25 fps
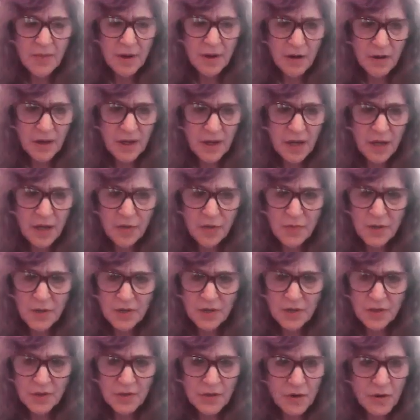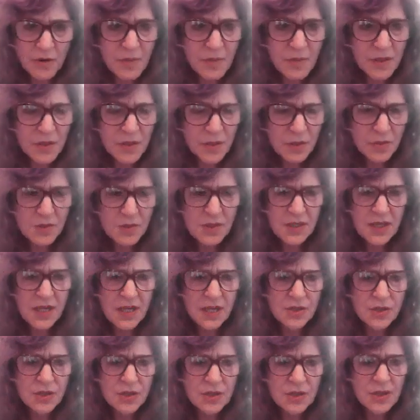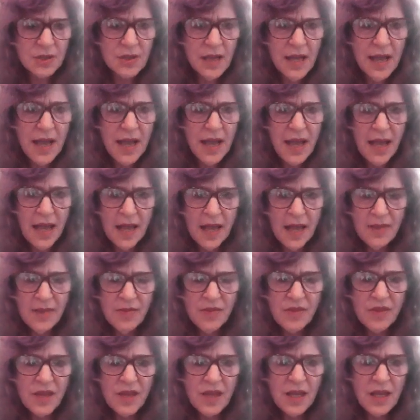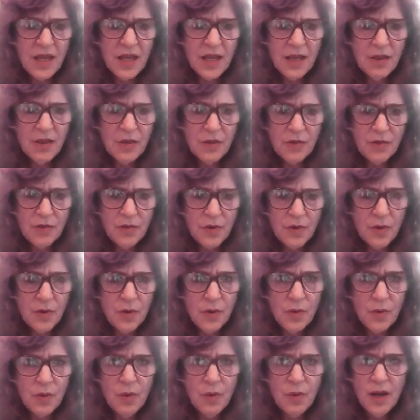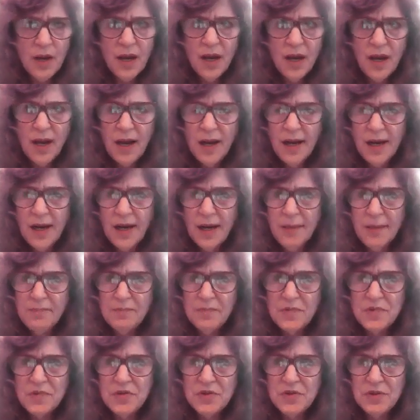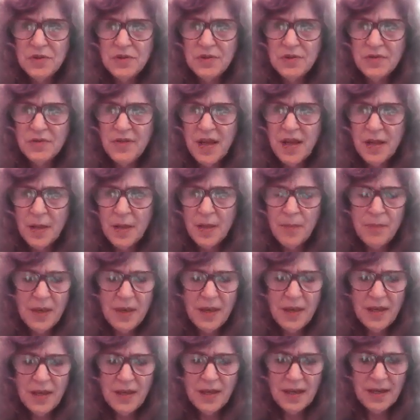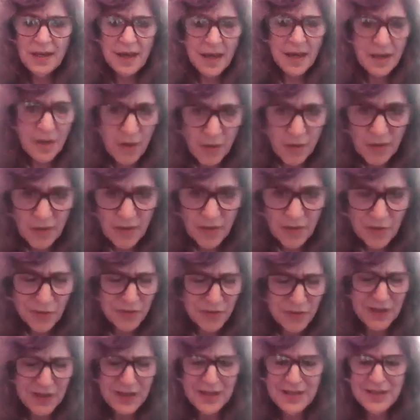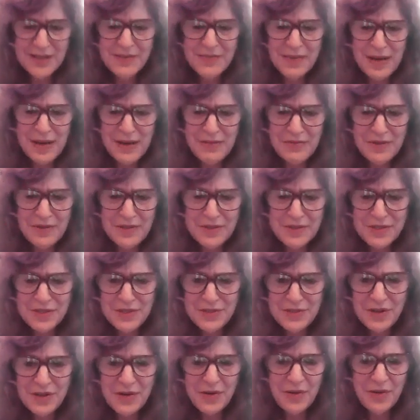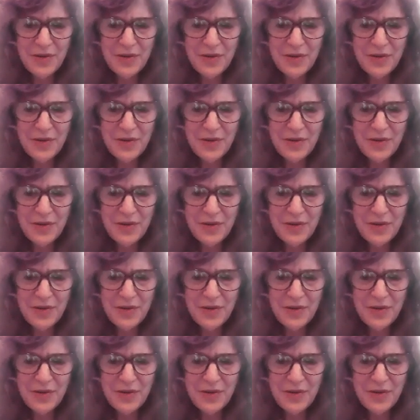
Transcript: the American Occupational Therapy Association, in thinking through, developing, and I know that they're thinking about this,